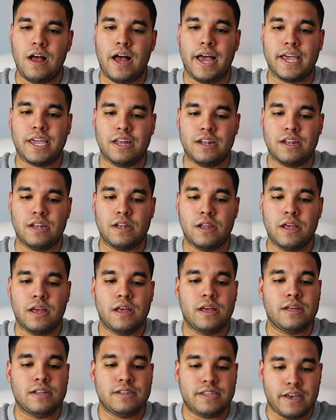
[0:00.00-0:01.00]
I can
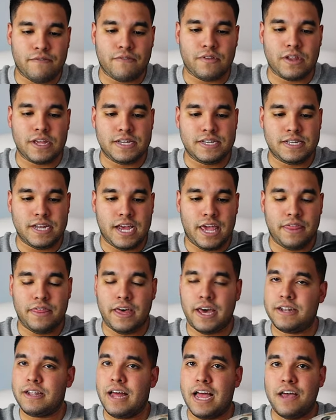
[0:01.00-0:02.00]
definitely say
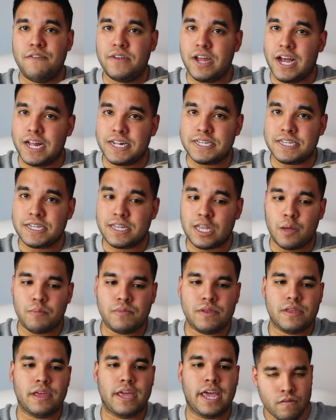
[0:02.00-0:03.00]
that I have not
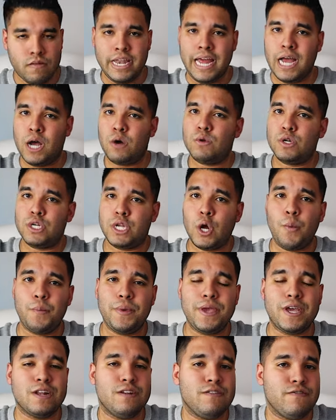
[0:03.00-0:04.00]
slipped now,
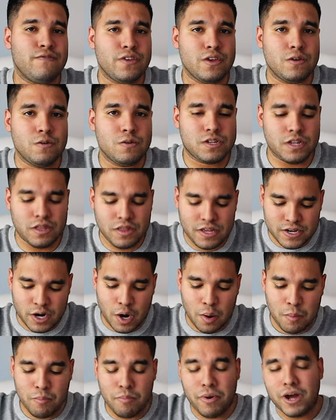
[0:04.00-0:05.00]
don't be confused. These
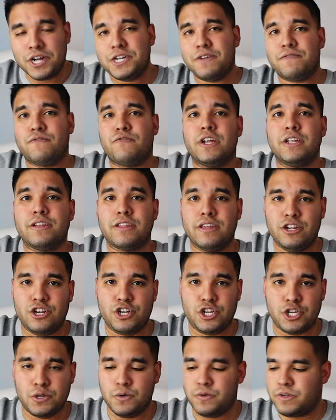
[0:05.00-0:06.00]
are budget-friendly
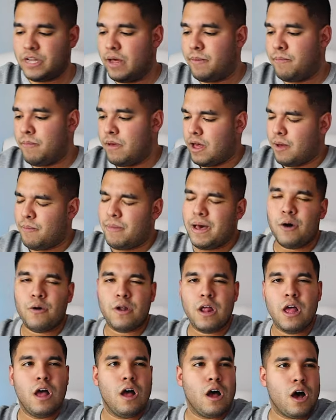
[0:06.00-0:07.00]
shoes,
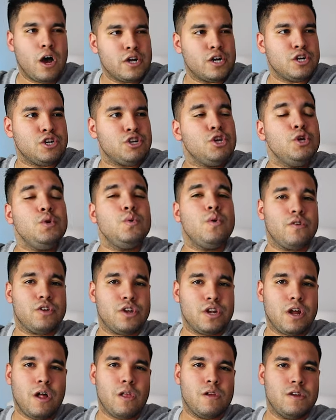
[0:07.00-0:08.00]
about under
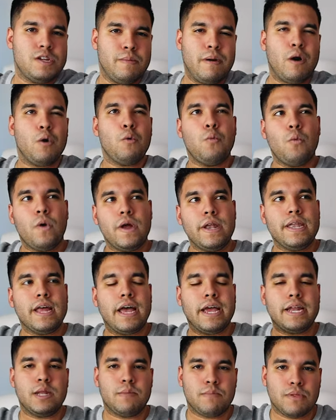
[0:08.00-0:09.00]
$200, about
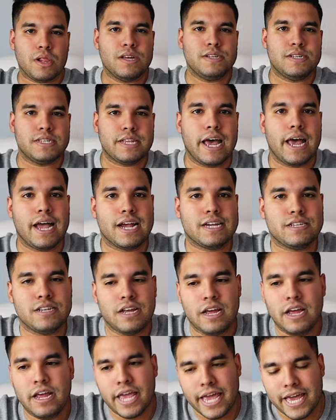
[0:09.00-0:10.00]
190 plus
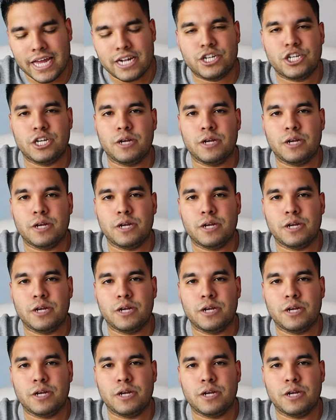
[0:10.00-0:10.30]
tax and